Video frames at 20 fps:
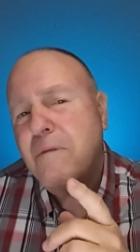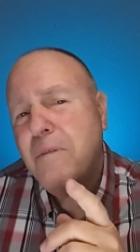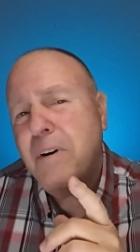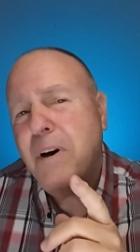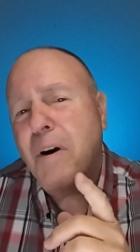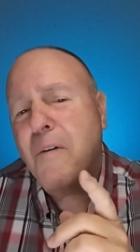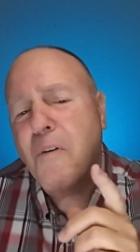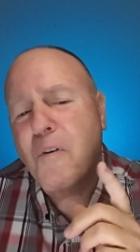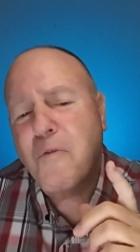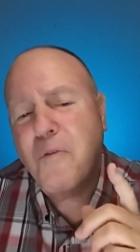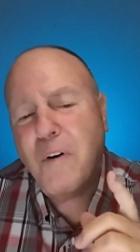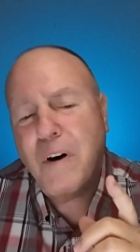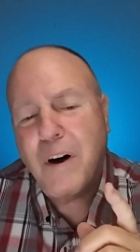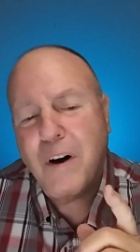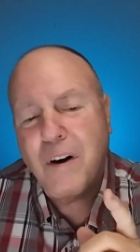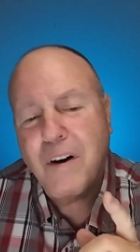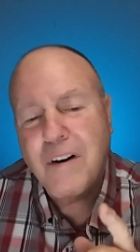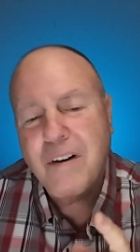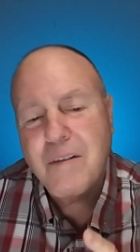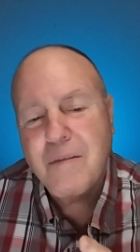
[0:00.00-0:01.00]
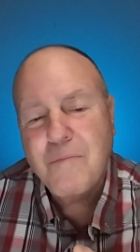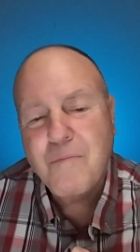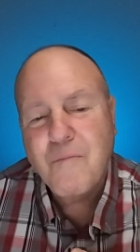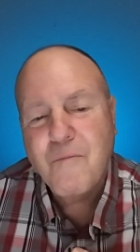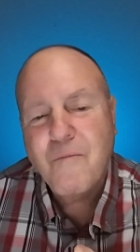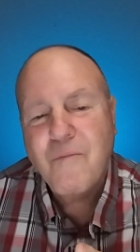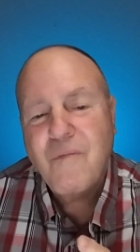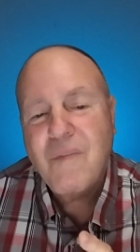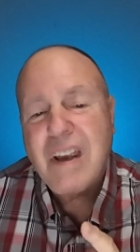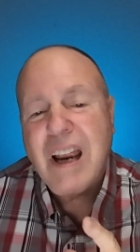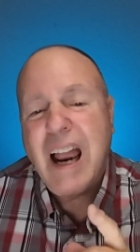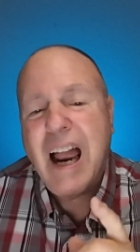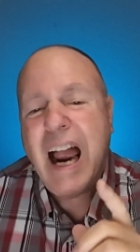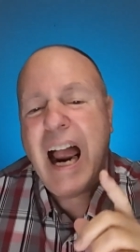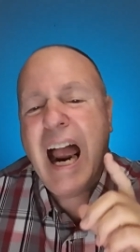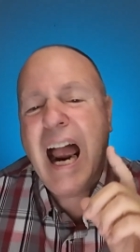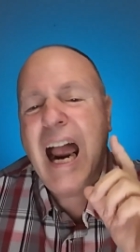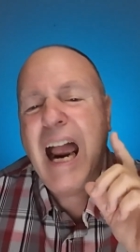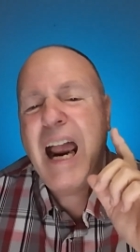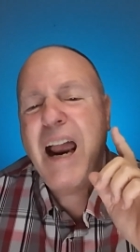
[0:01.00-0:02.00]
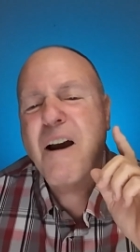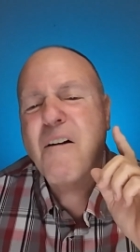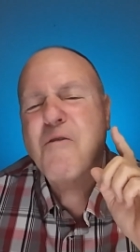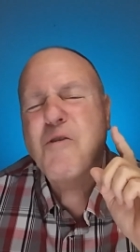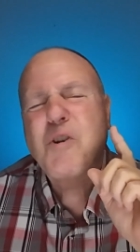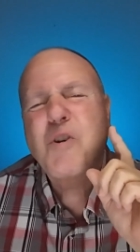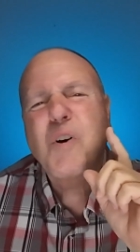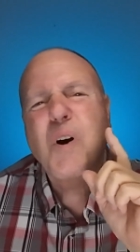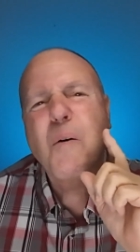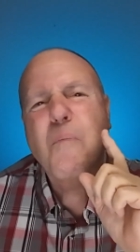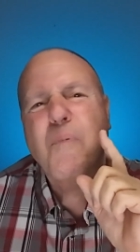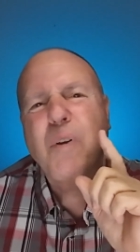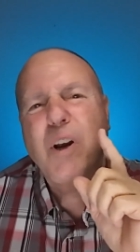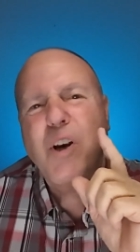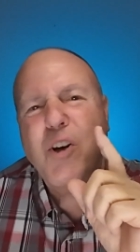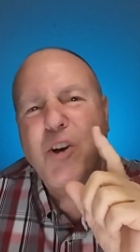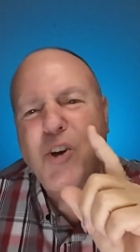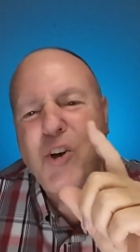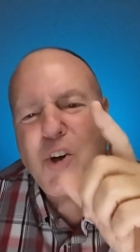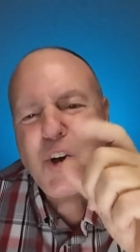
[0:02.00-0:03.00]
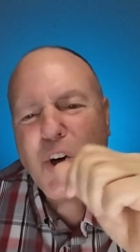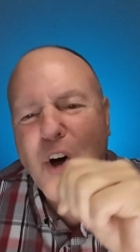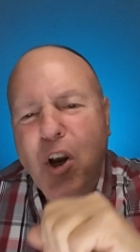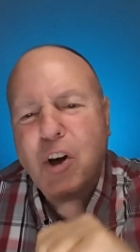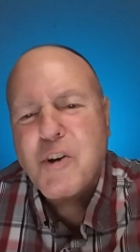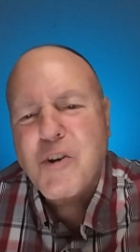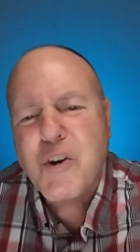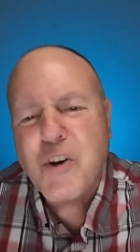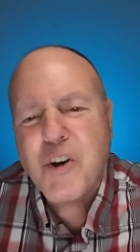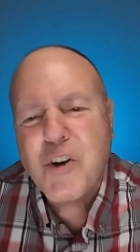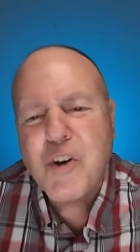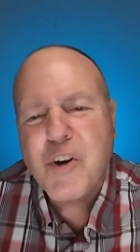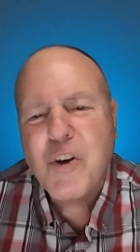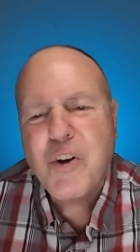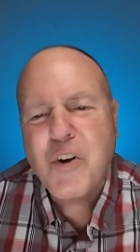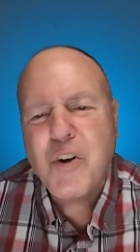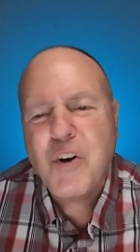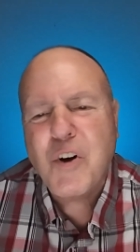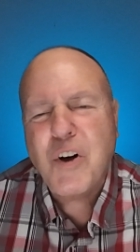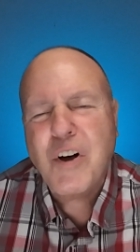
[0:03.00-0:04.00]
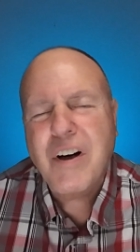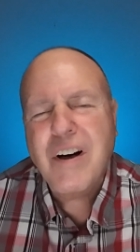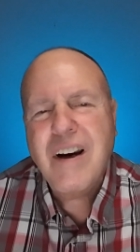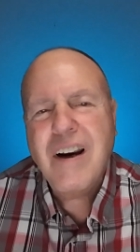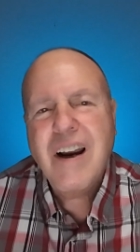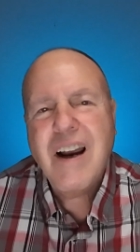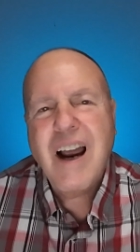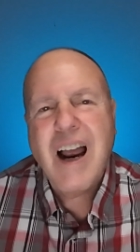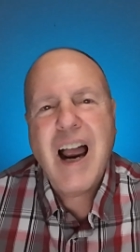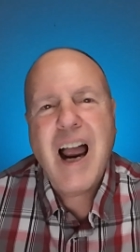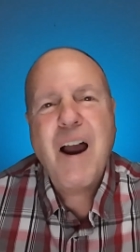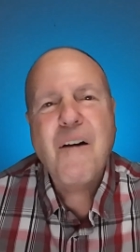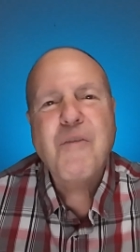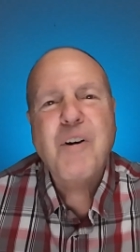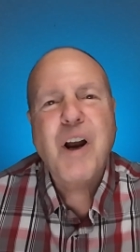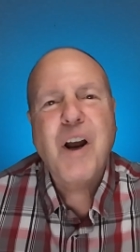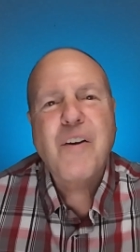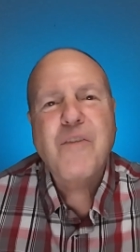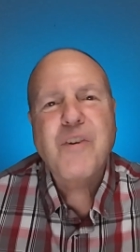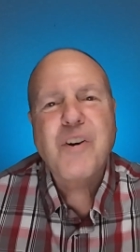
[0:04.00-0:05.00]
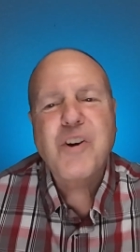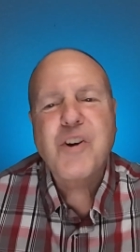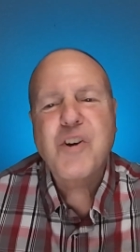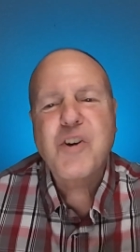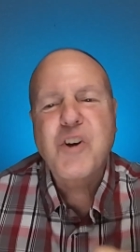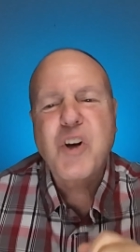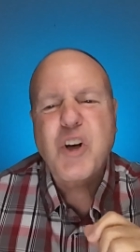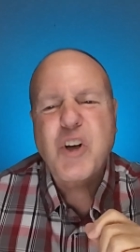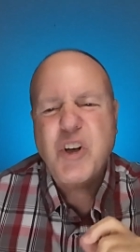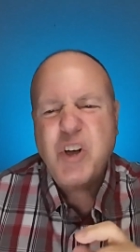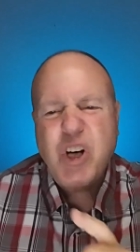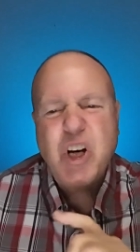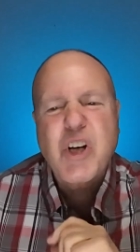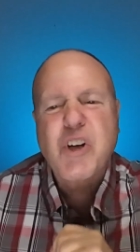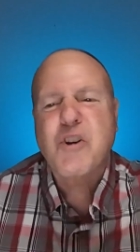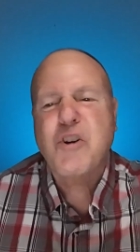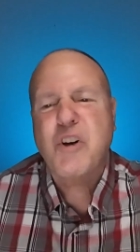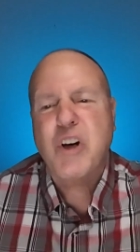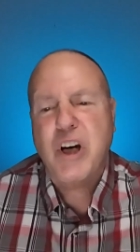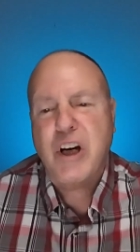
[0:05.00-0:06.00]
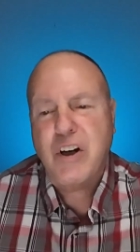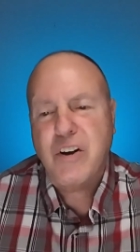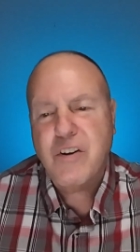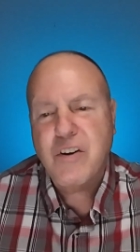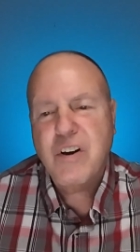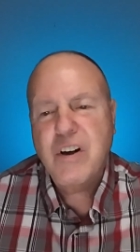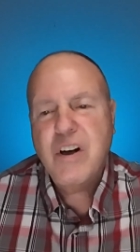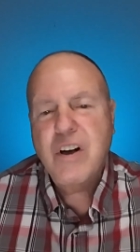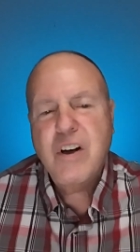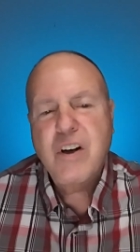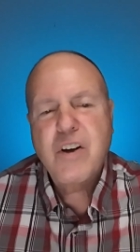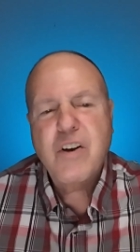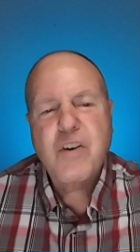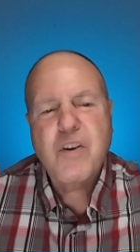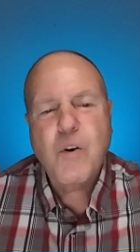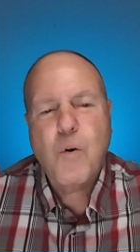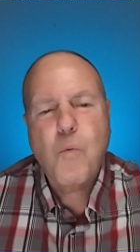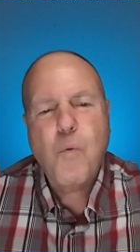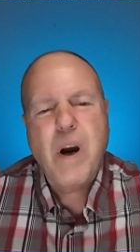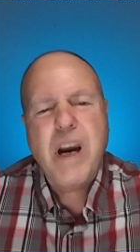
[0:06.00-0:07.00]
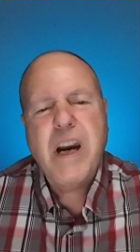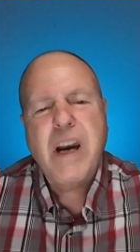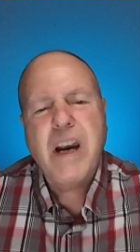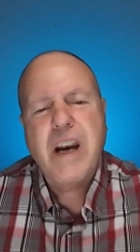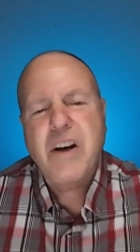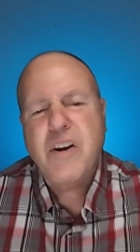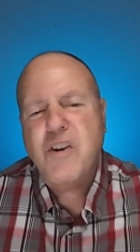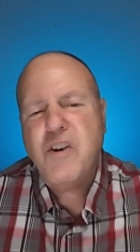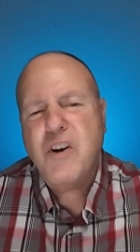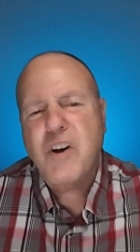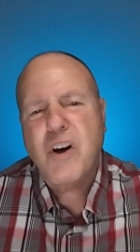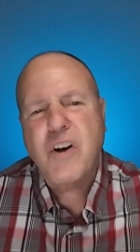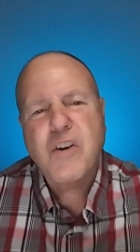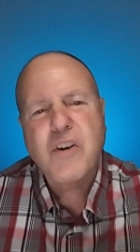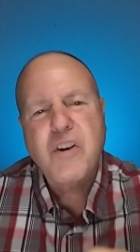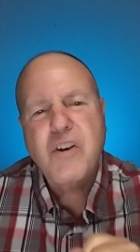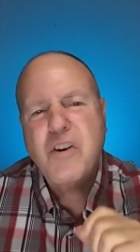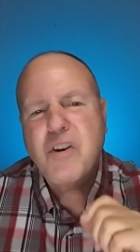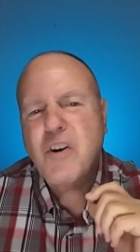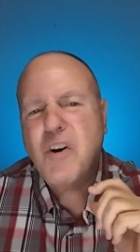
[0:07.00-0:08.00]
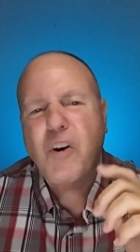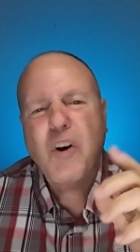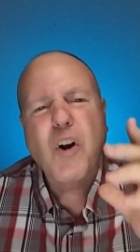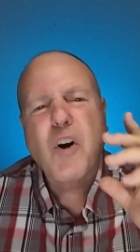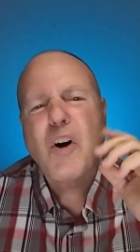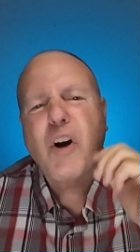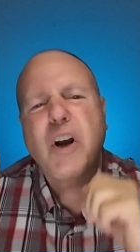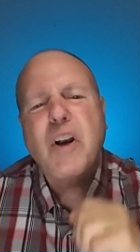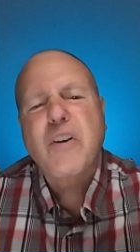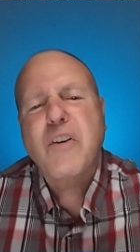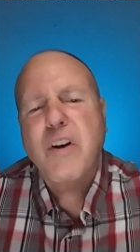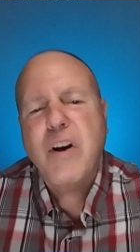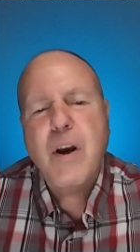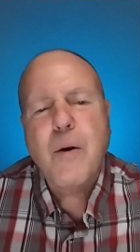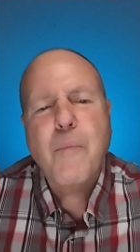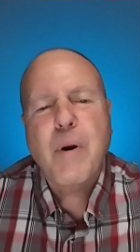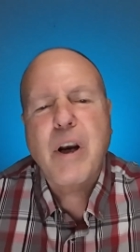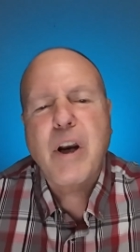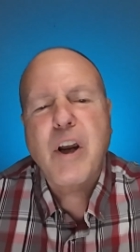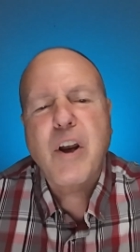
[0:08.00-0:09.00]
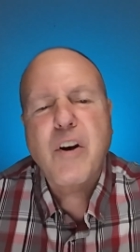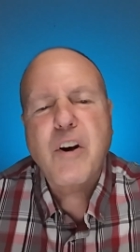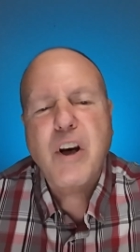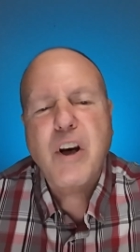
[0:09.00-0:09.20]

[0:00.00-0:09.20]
never fear. I have something just as good. I've got the statistics, so we can just look at them and get